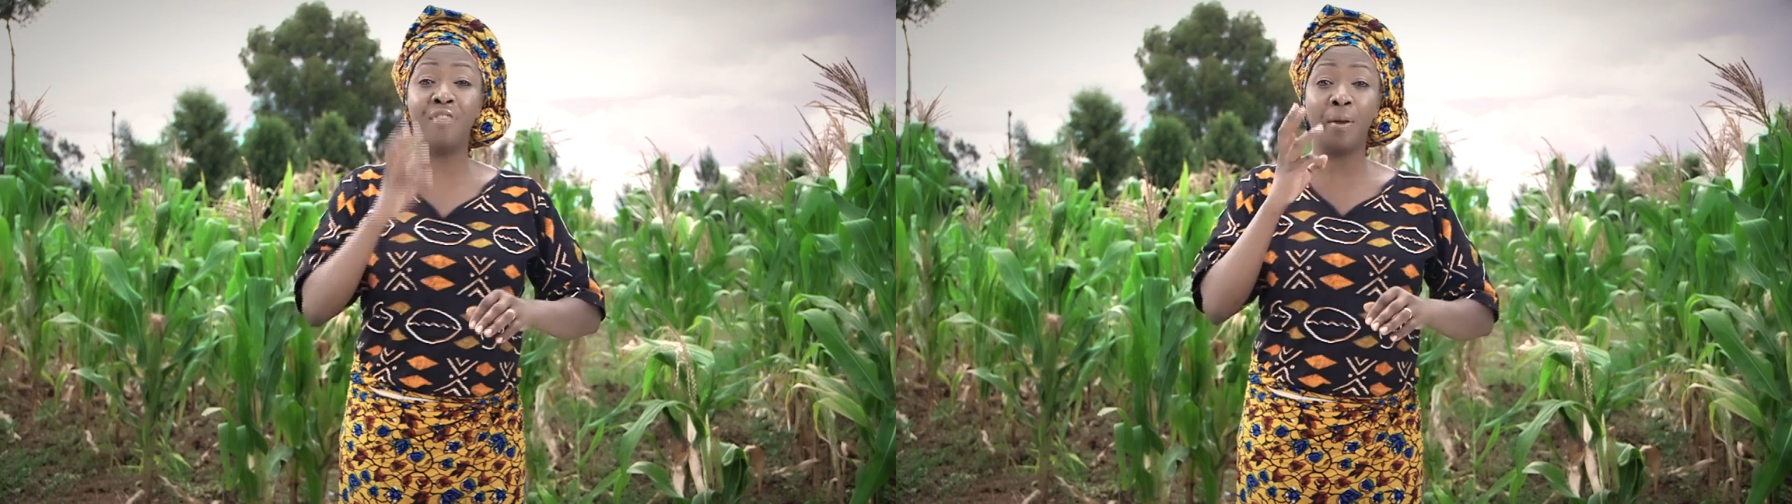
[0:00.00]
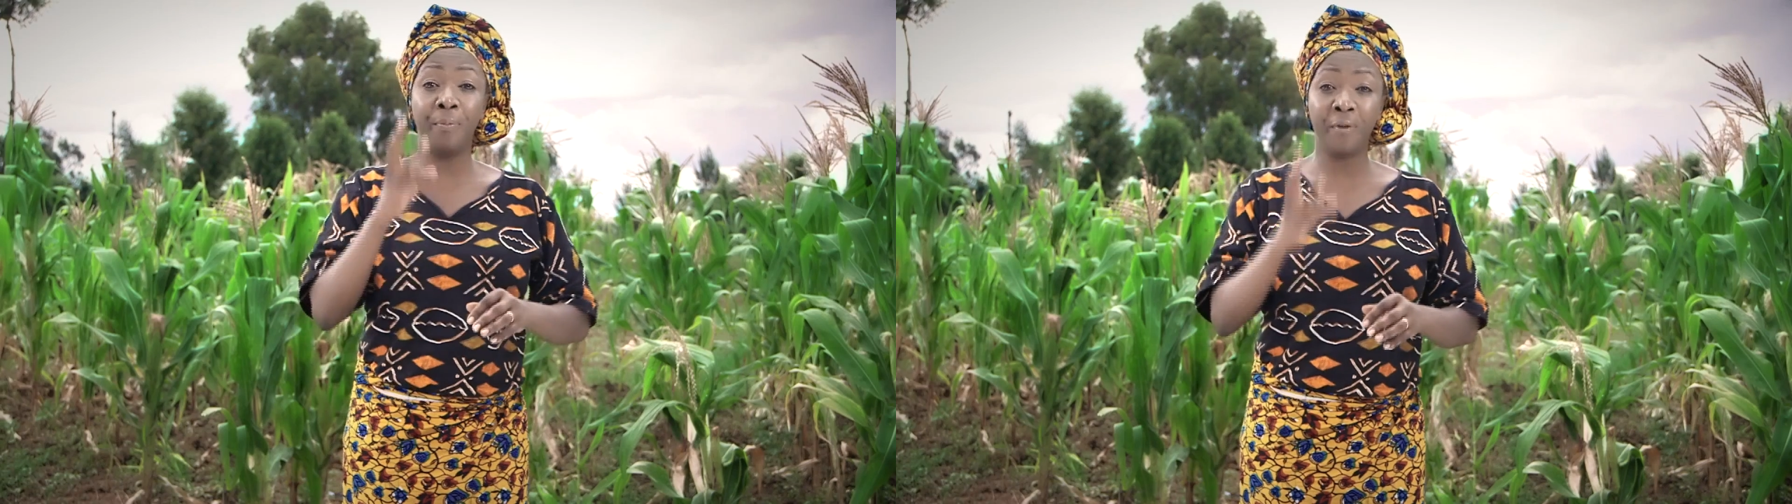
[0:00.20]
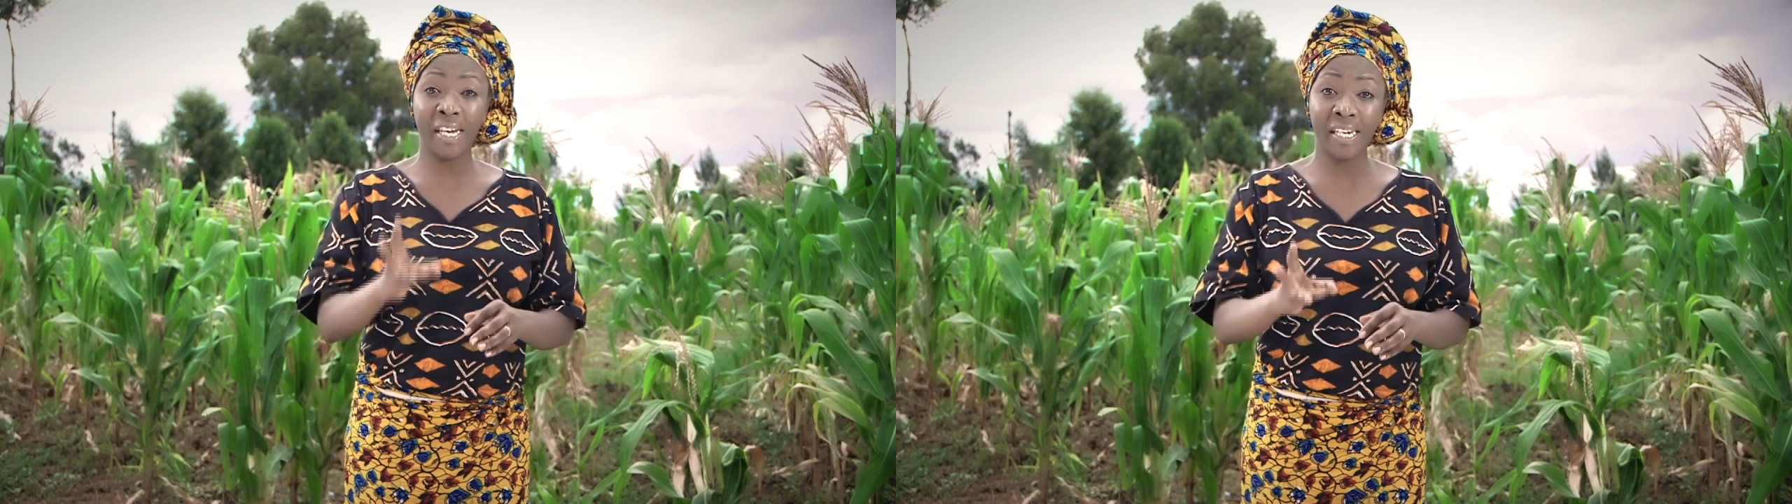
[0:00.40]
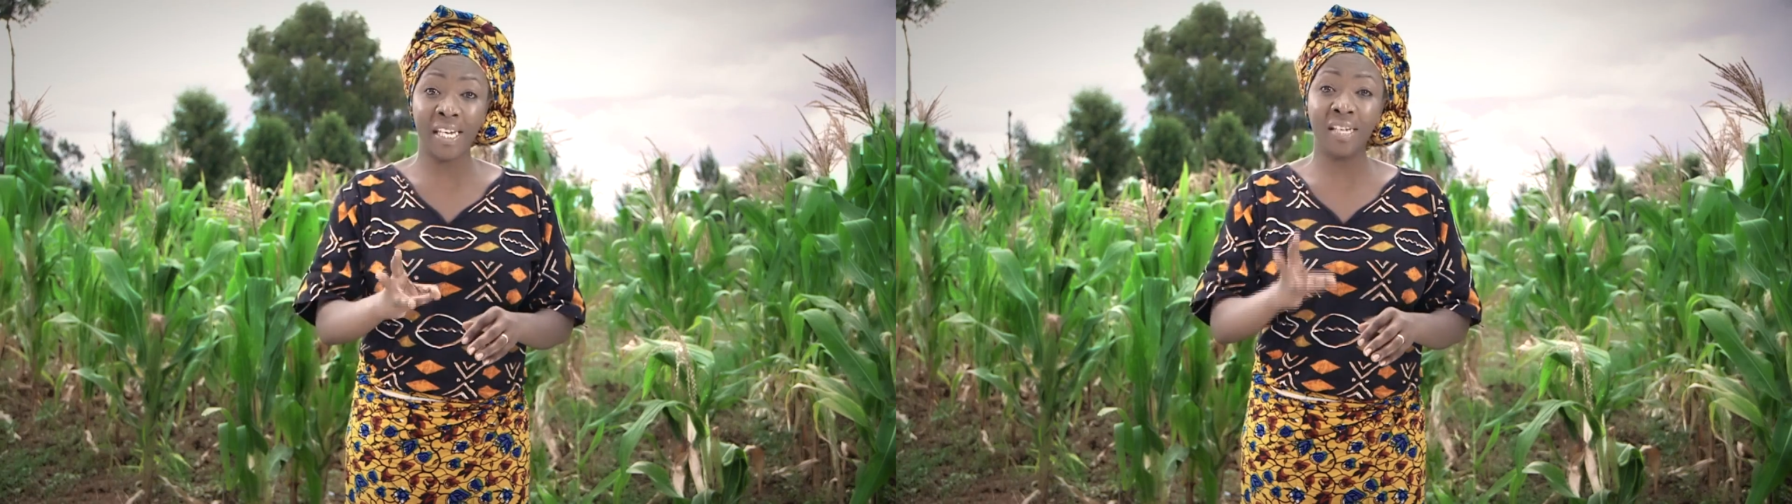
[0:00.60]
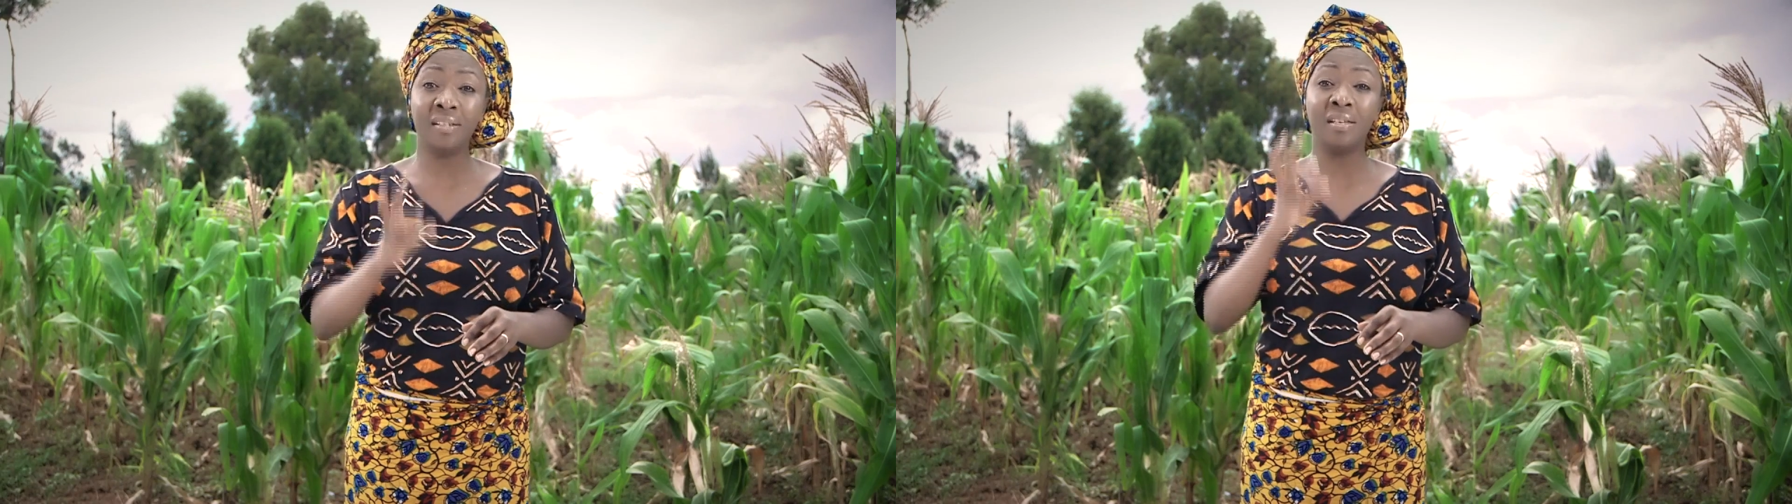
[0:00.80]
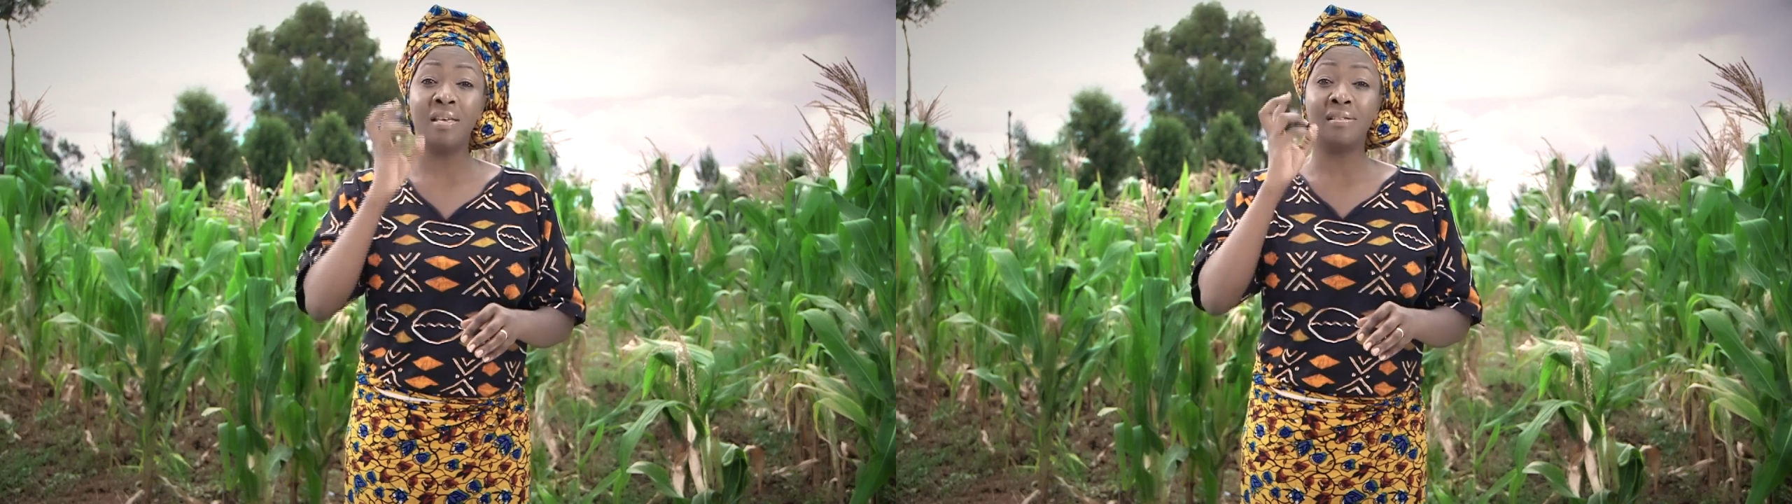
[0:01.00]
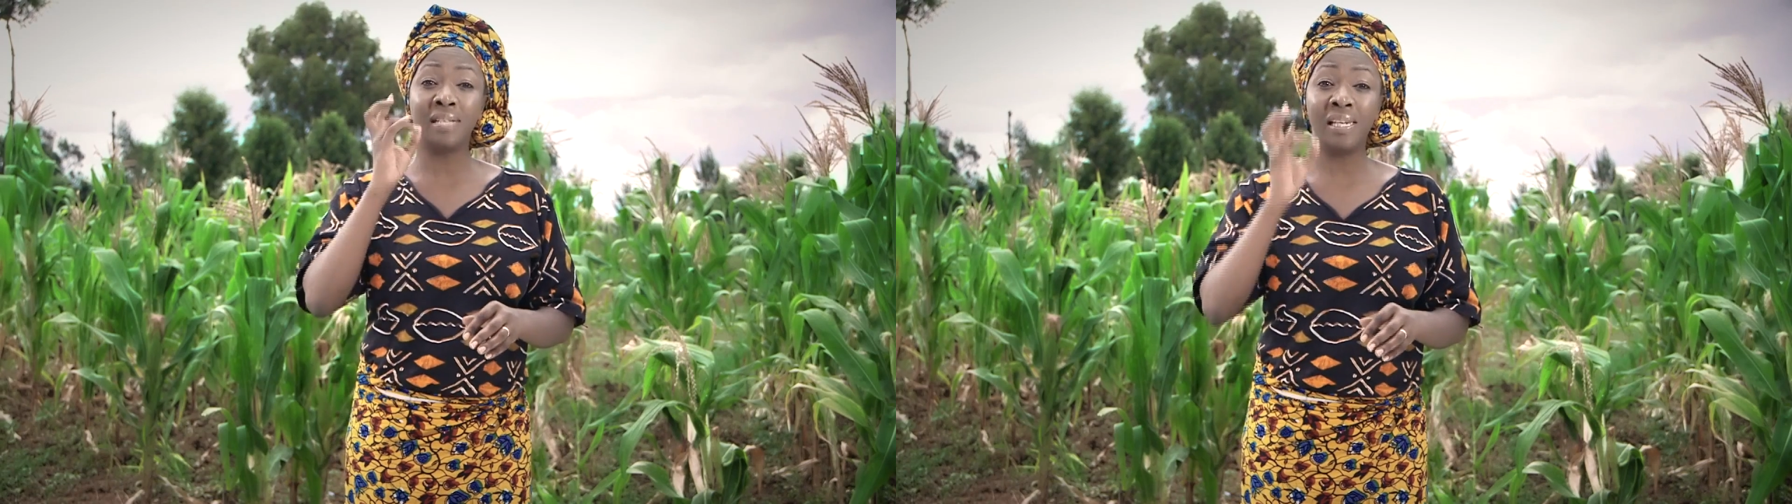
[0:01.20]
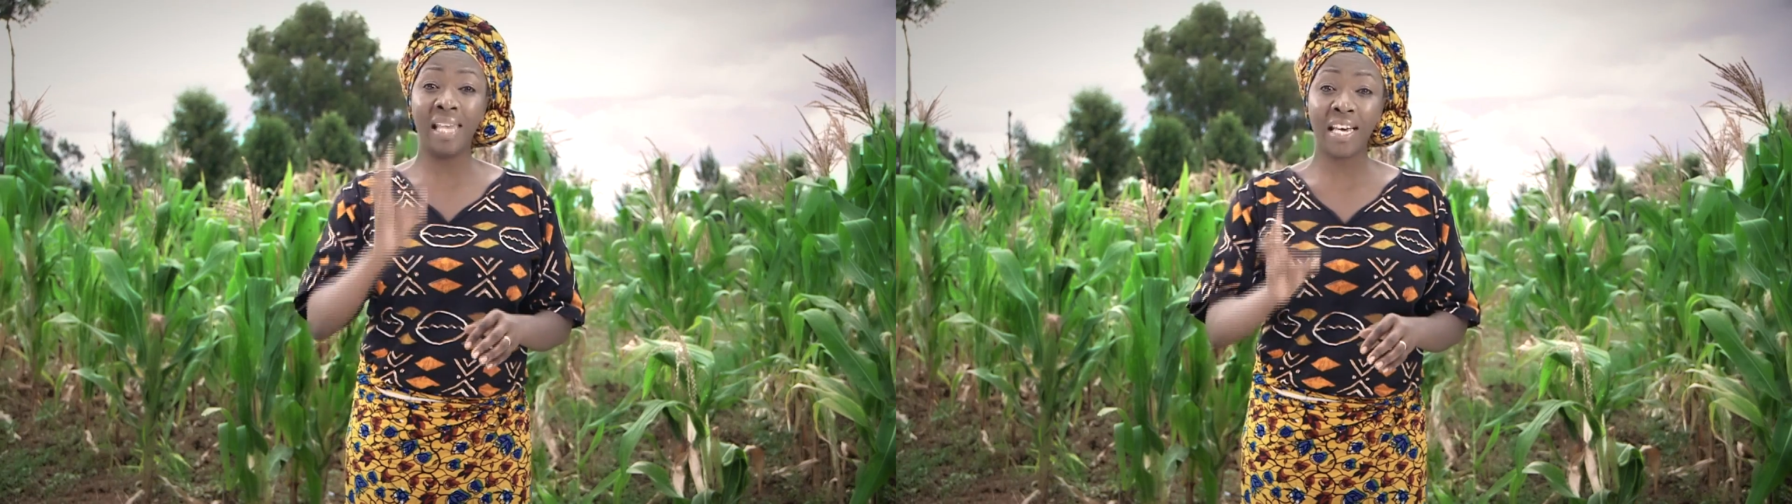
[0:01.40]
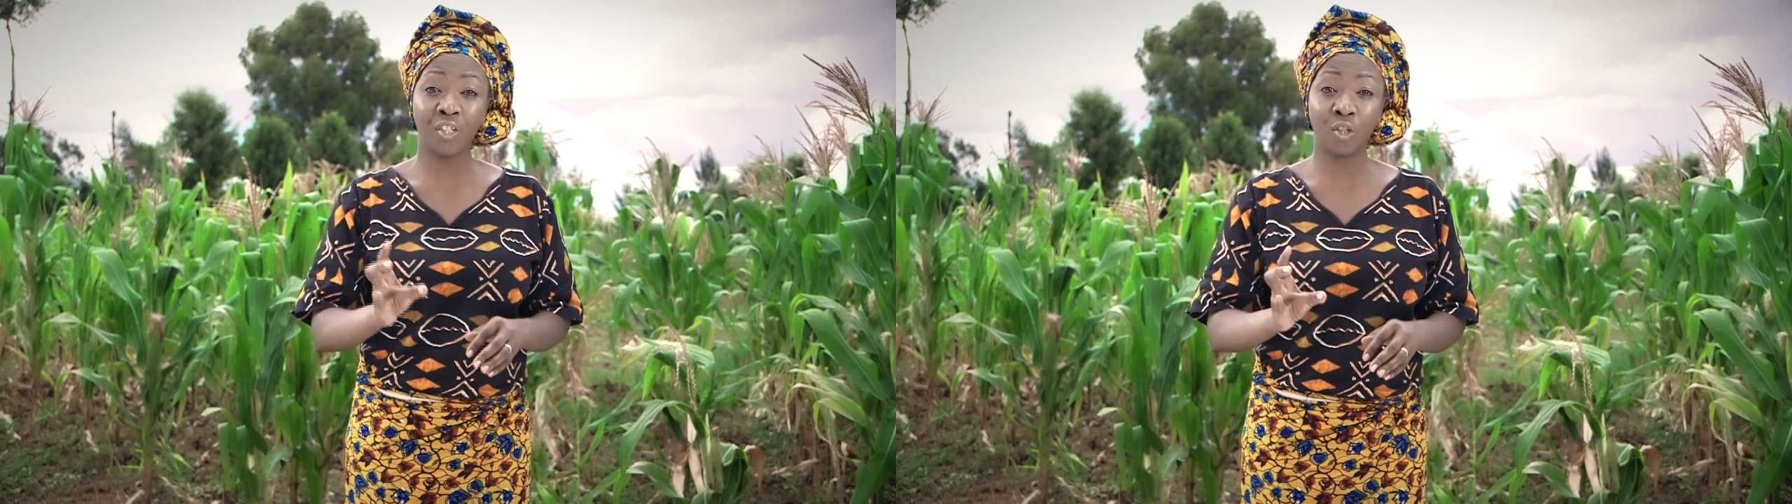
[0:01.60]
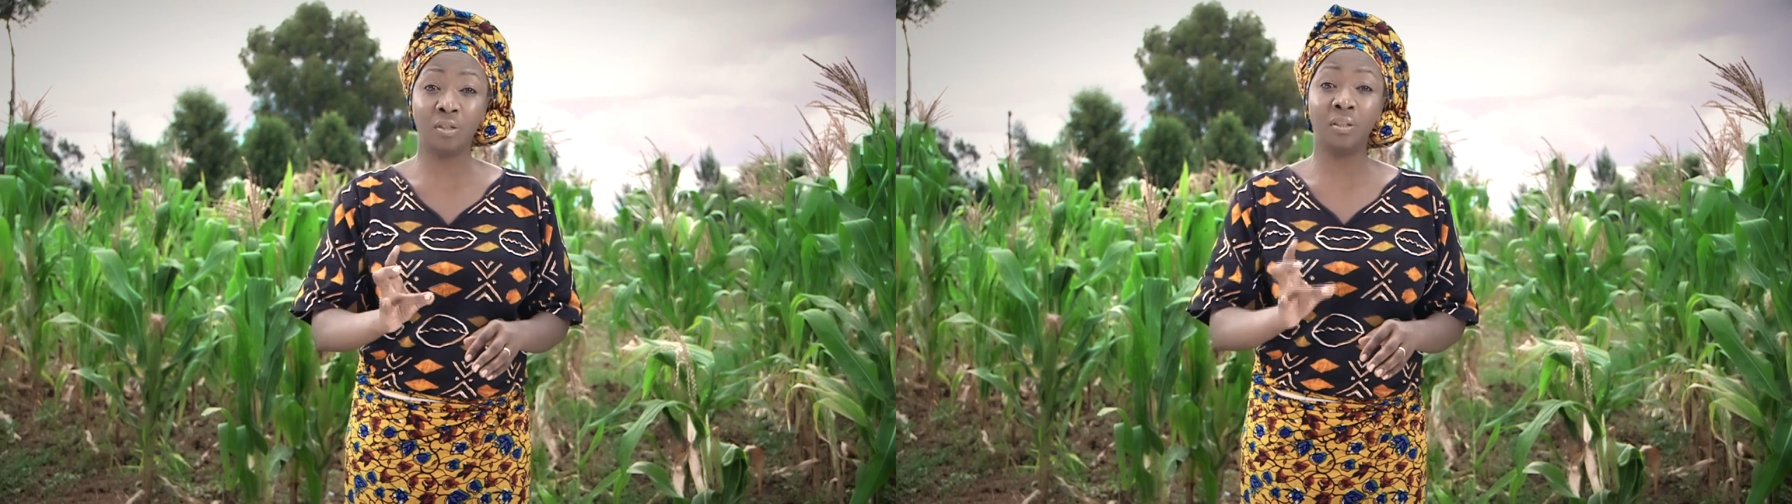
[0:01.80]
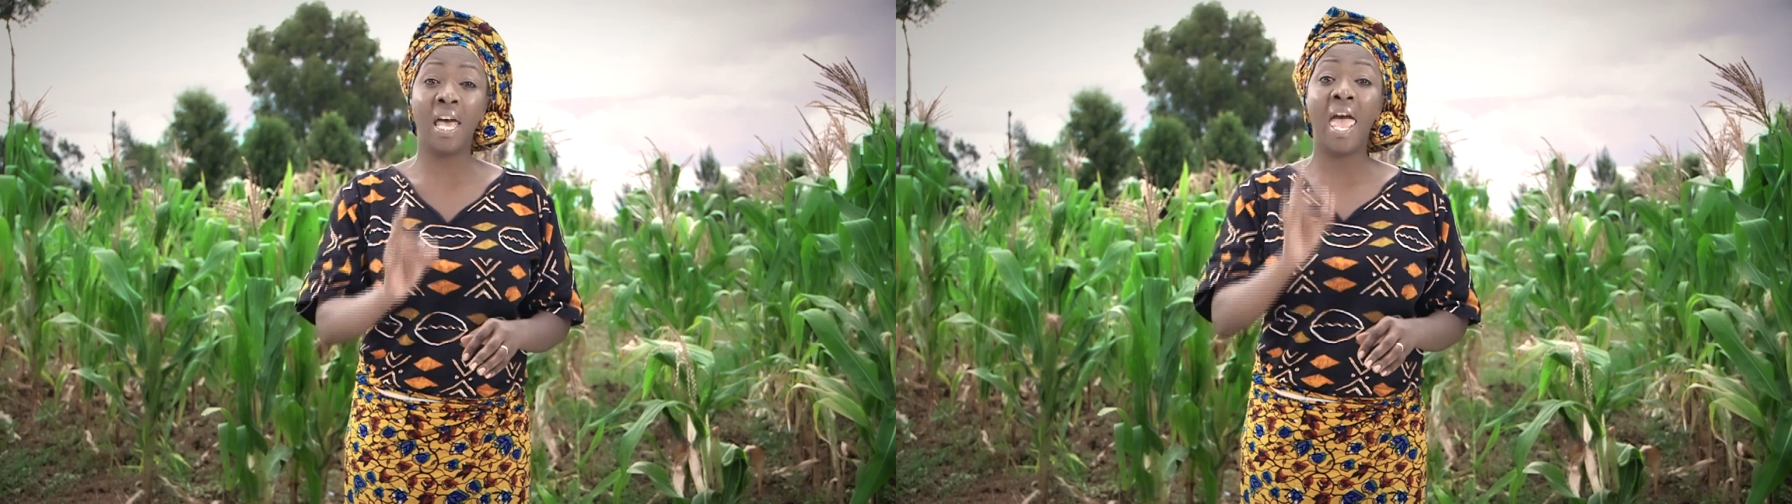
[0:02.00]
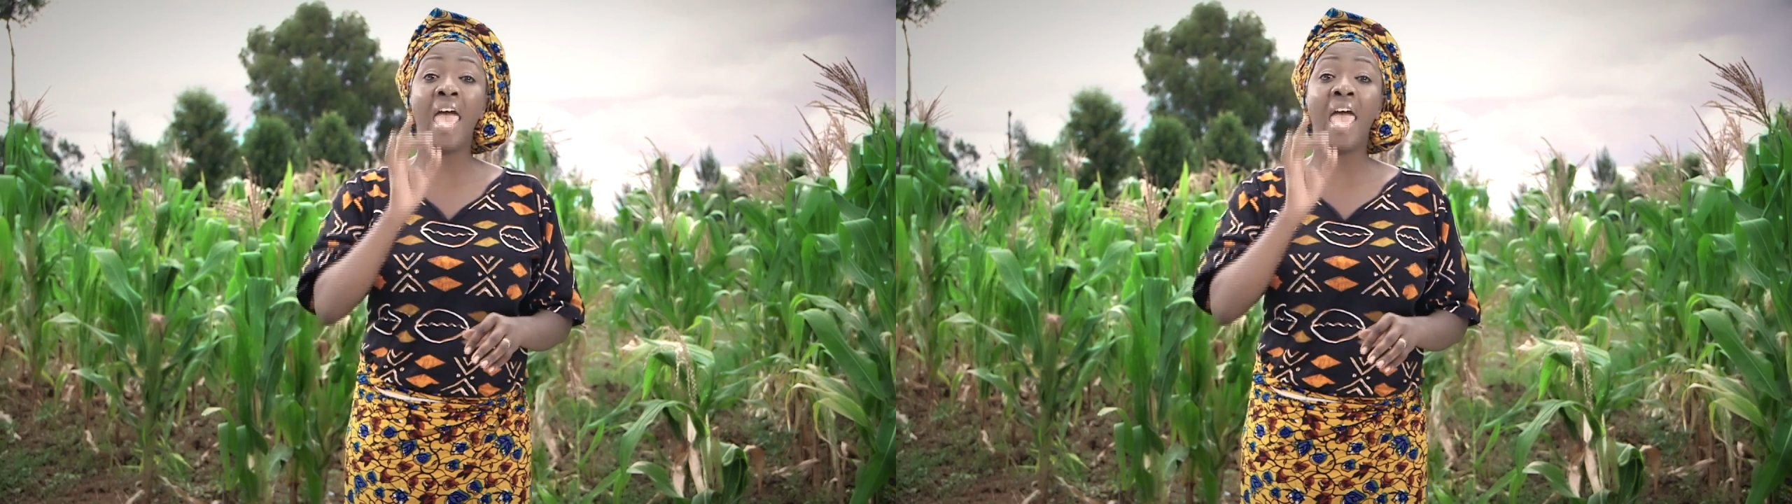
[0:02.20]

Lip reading: The breeding, selection,